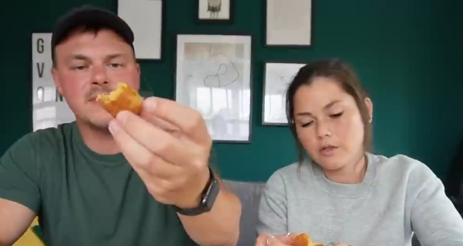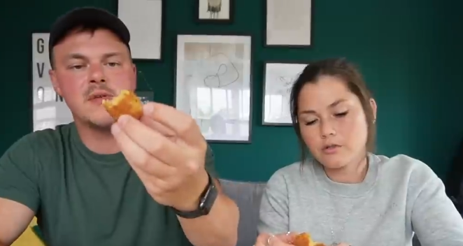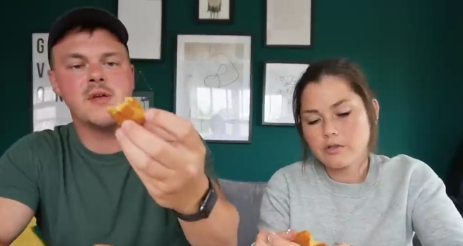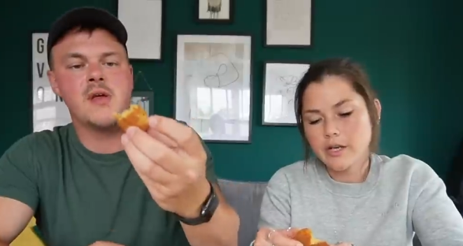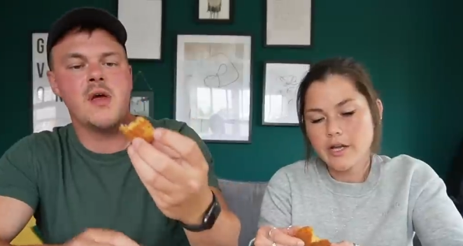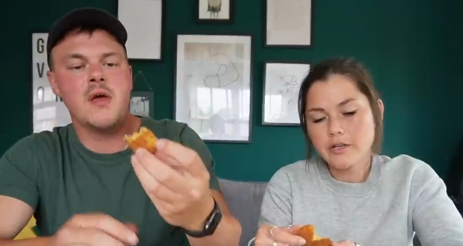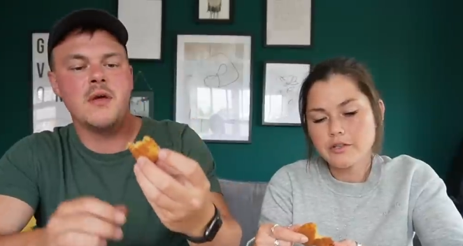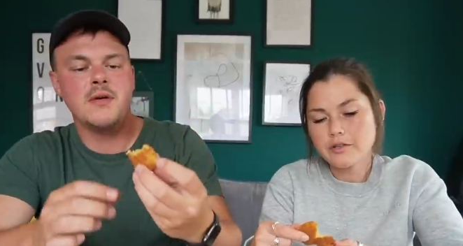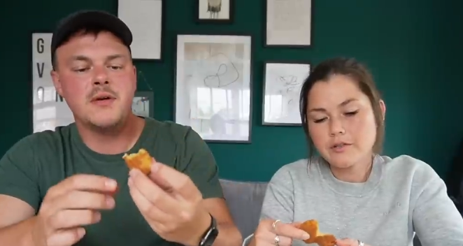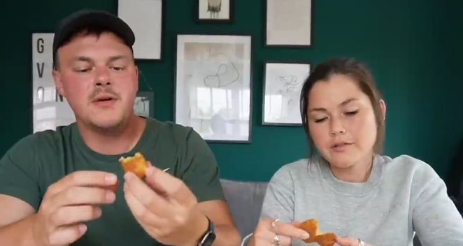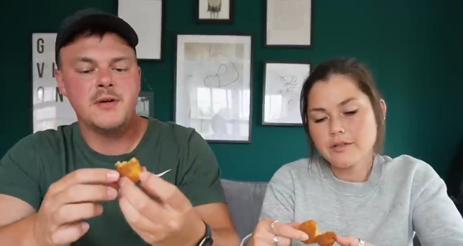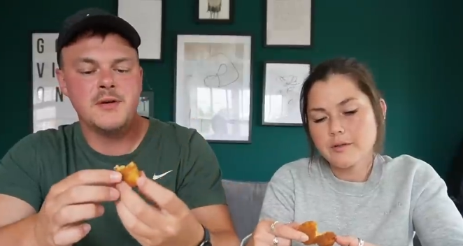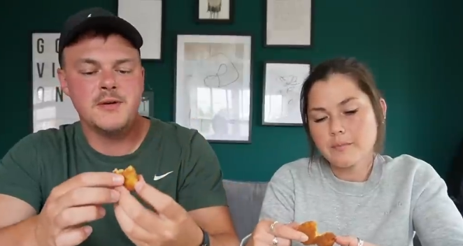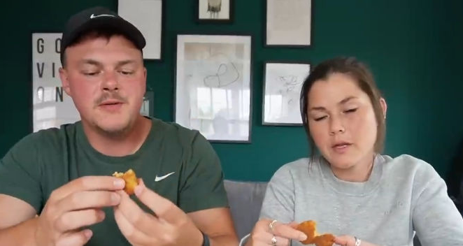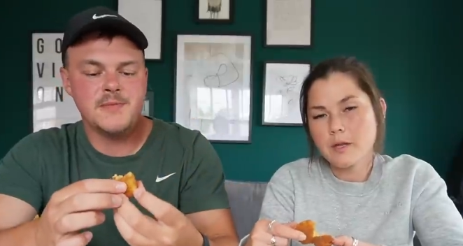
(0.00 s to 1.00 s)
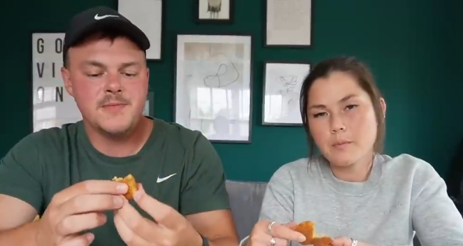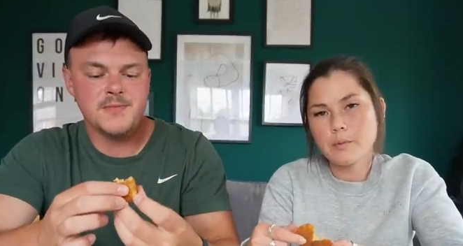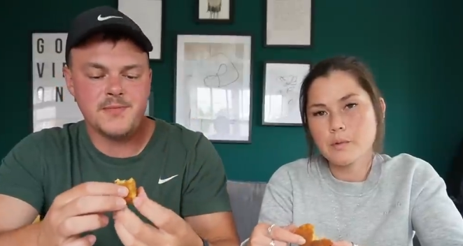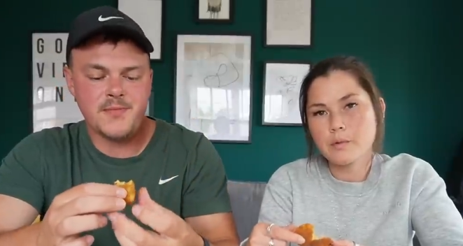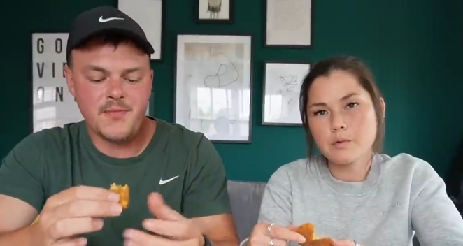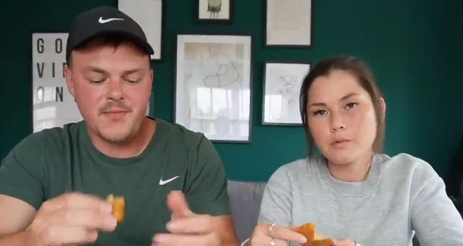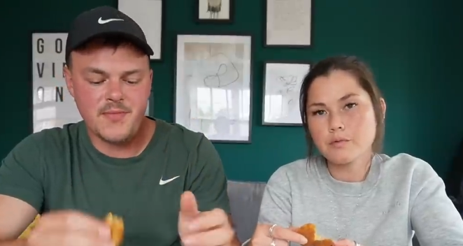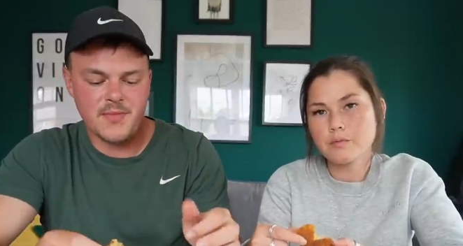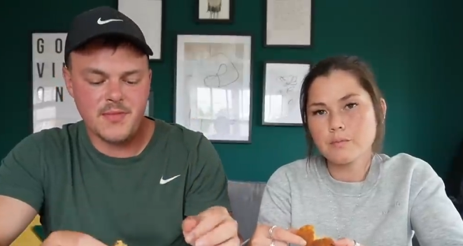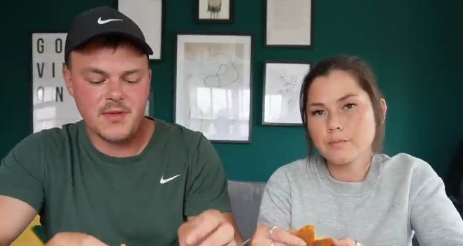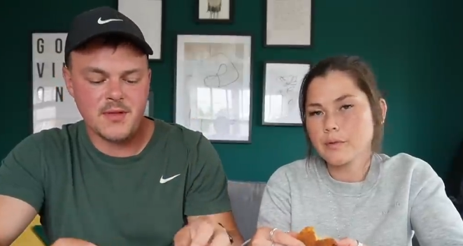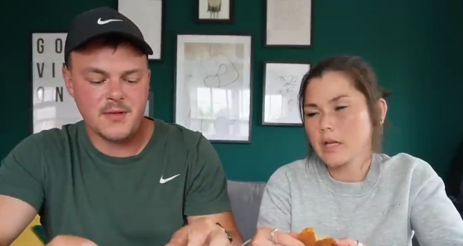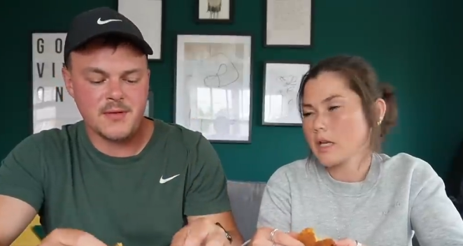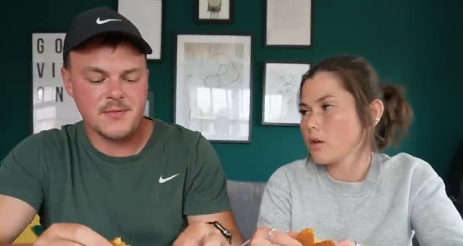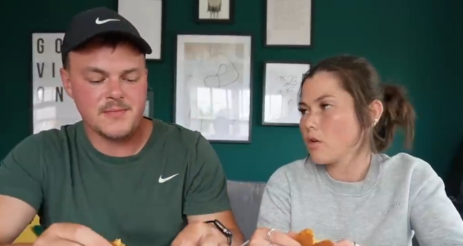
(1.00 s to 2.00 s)
Speaker 1: creations that people
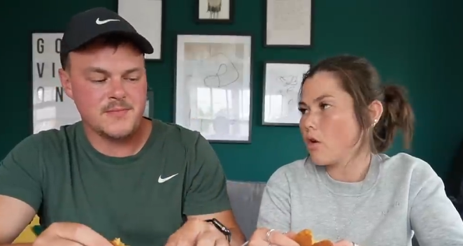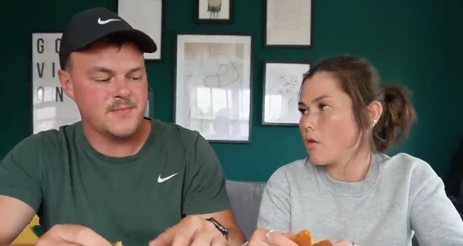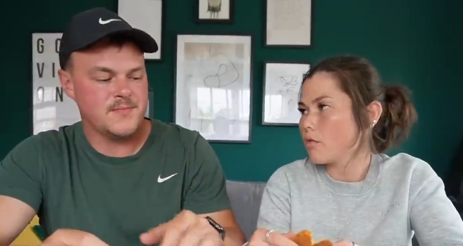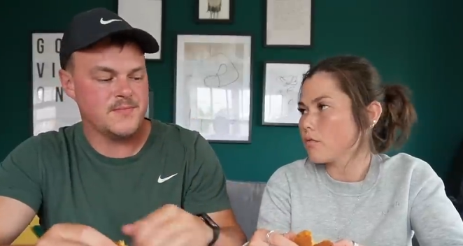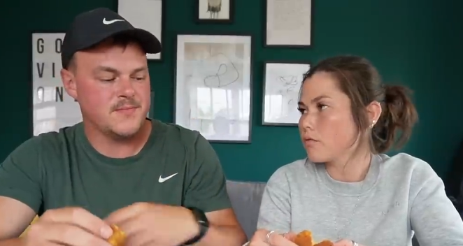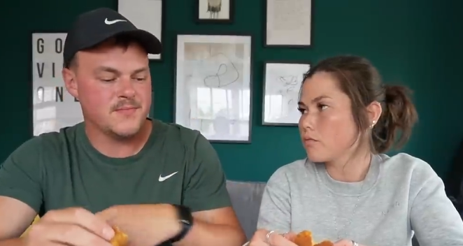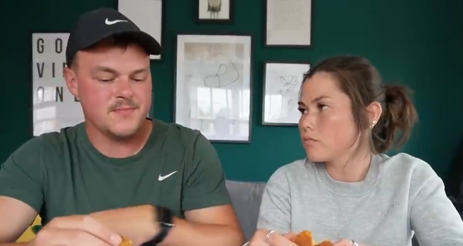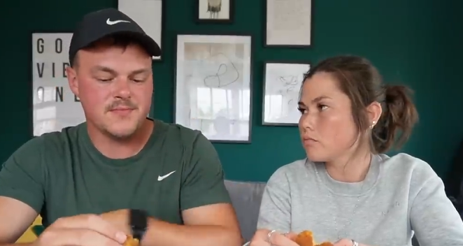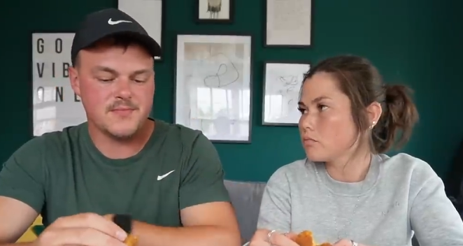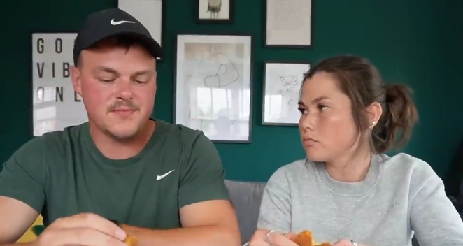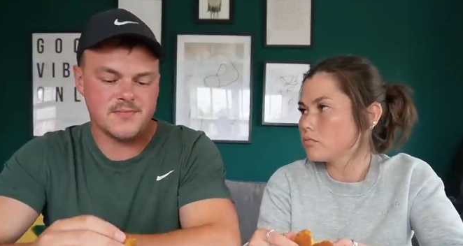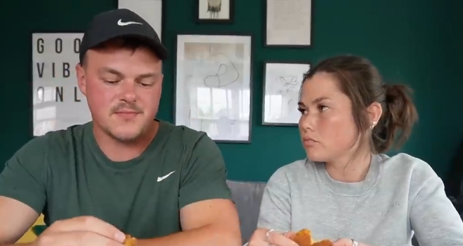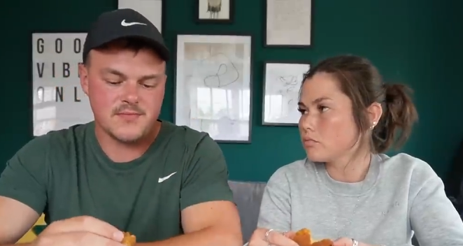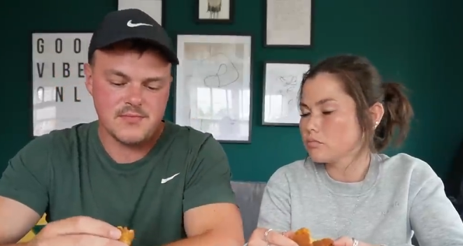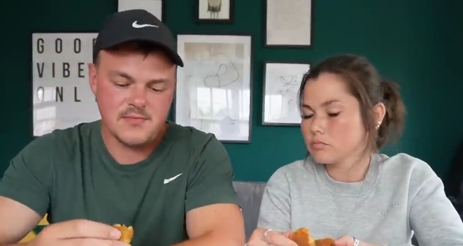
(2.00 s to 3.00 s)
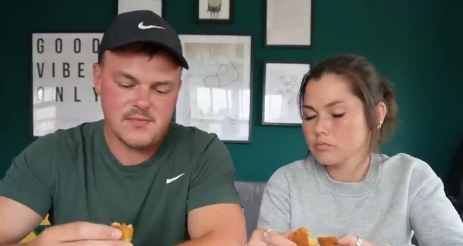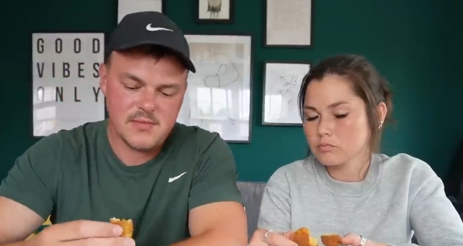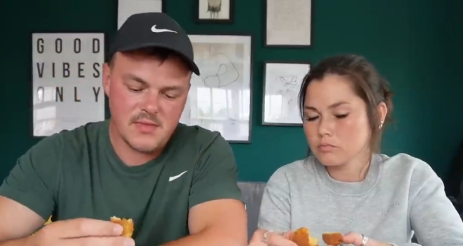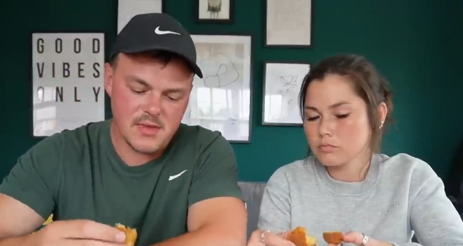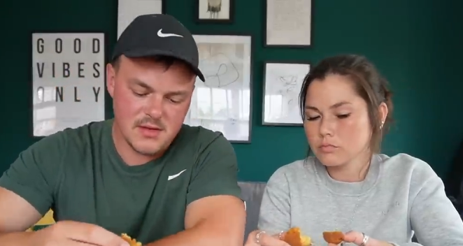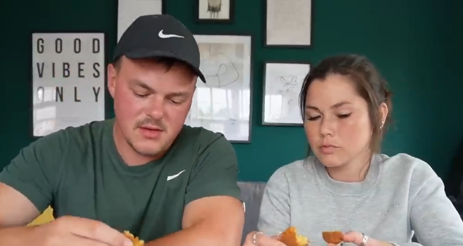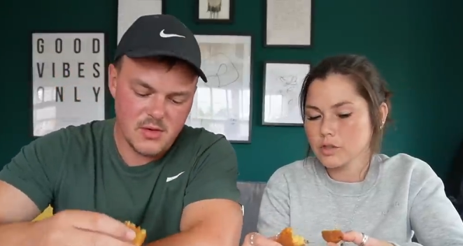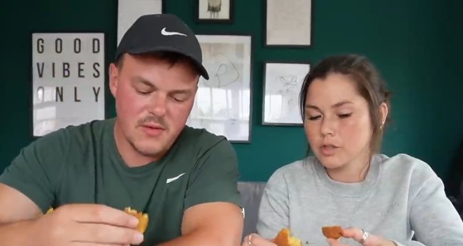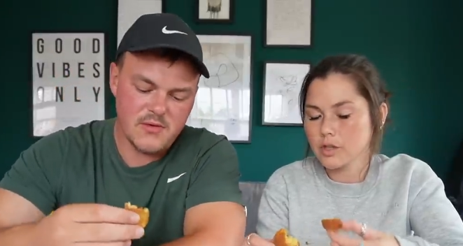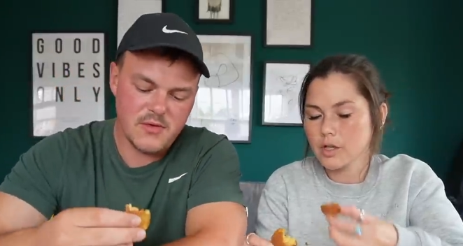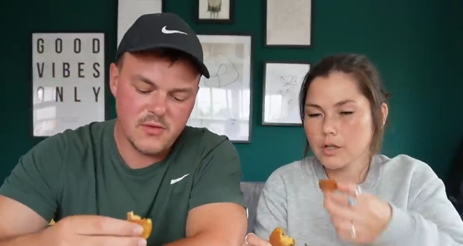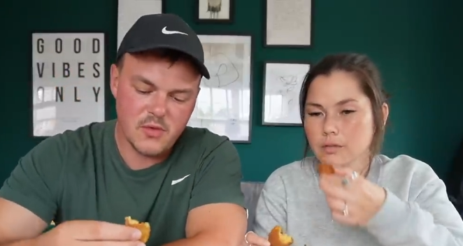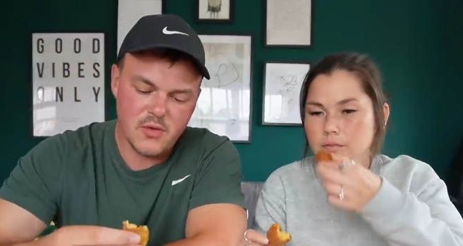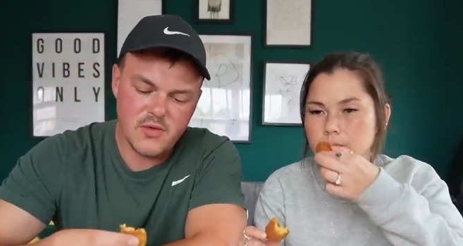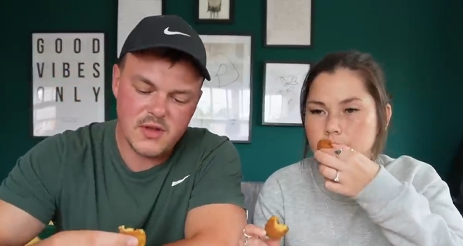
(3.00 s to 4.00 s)
think of. Whoever you know?
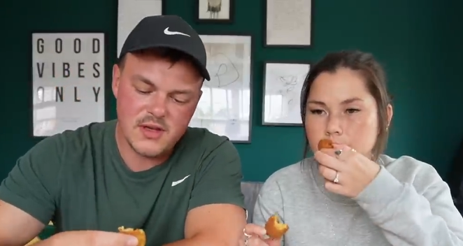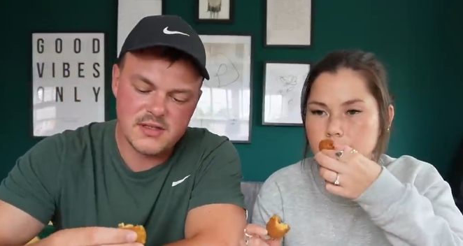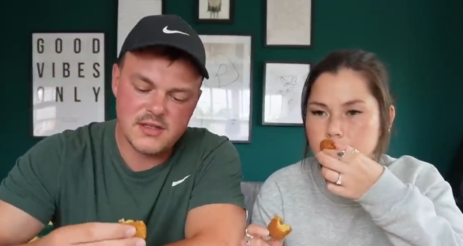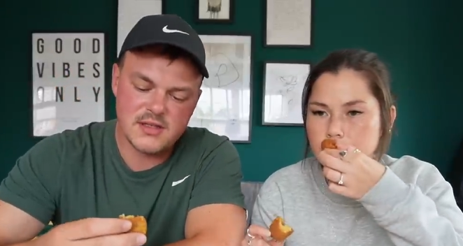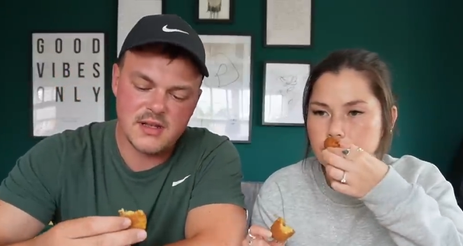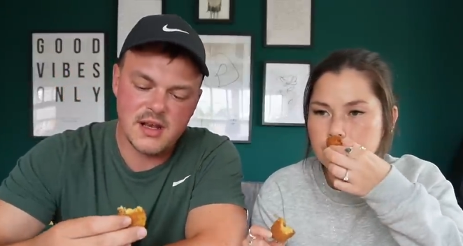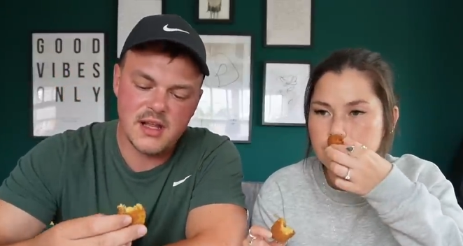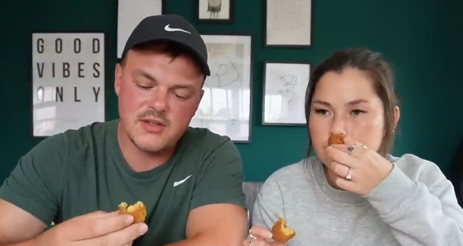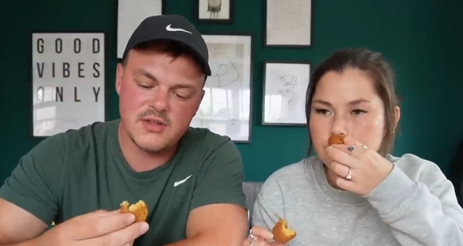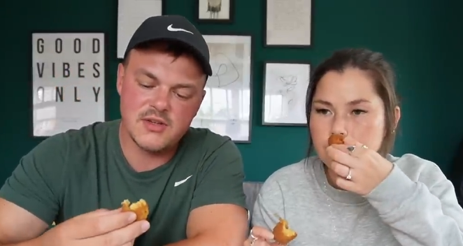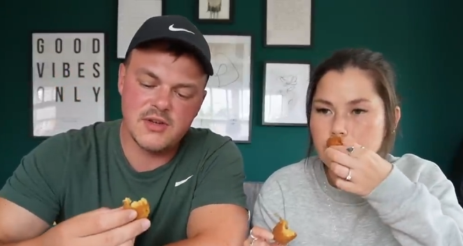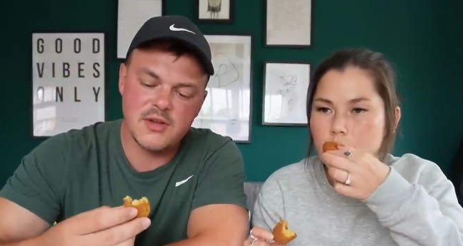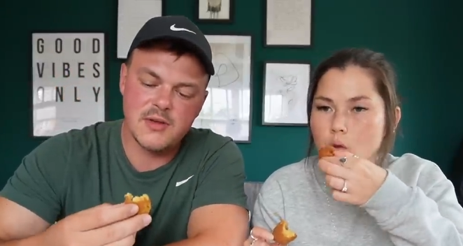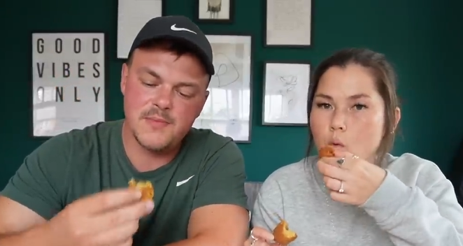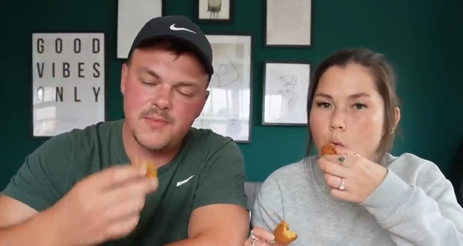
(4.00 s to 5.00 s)
thought of these is a legend.